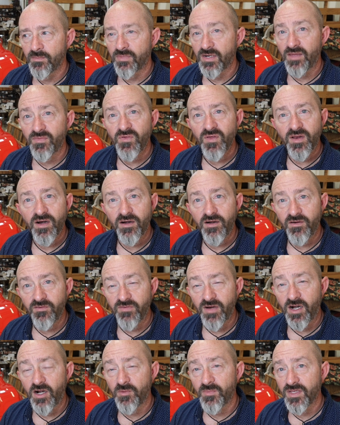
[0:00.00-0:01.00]
But I think our
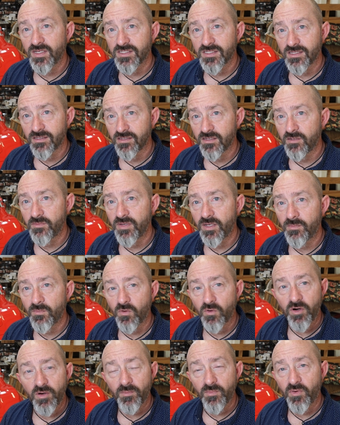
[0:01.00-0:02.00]
environment's a little bit
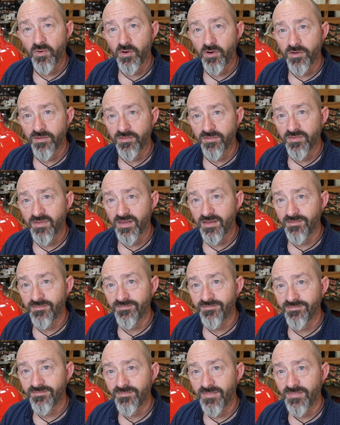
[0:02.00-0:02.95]
more important than